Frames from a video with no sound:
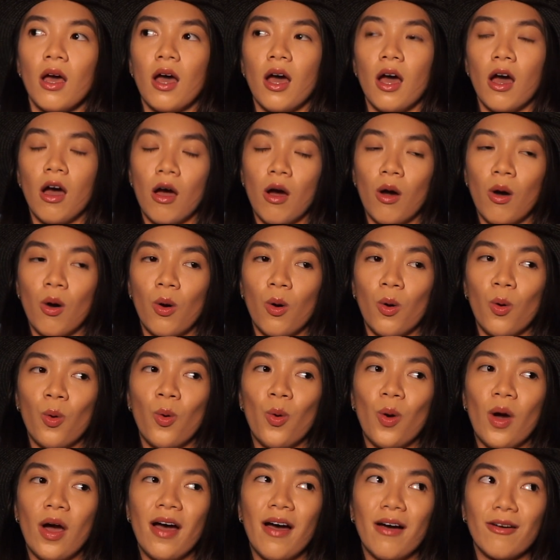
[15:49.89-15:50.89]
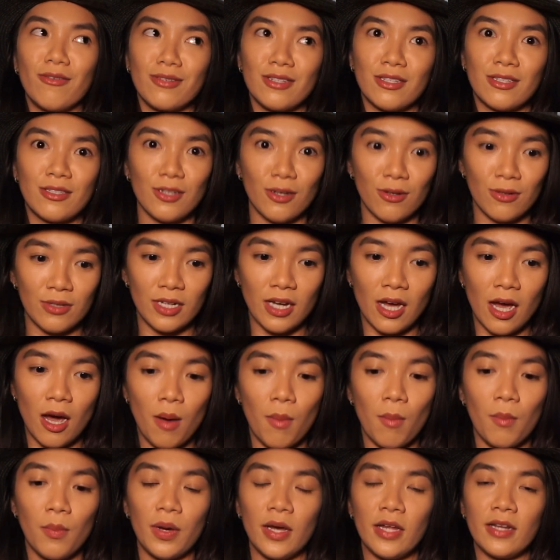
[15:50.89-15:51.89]
oh, I was so
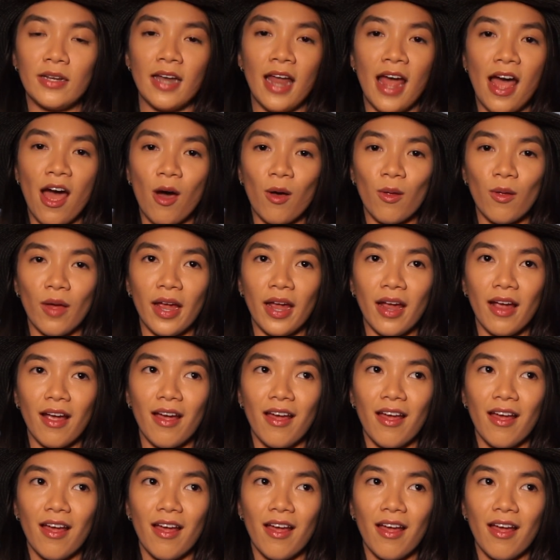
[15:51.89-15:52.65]
dumb. But now like